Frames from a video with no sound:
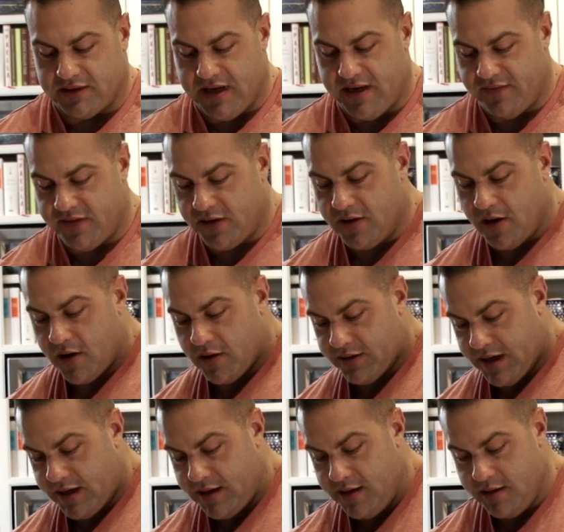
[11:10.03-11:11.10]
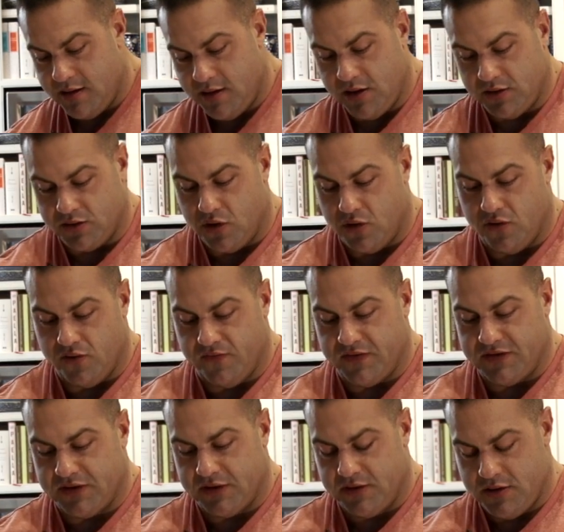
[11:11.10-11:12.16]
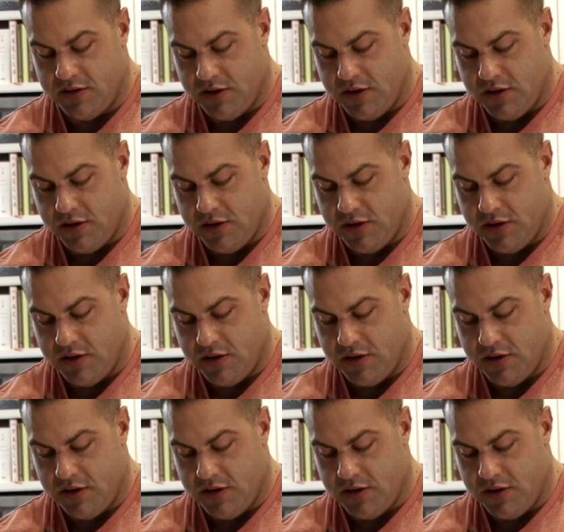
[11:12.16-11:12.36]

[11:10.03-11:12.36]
leave the garlic cloves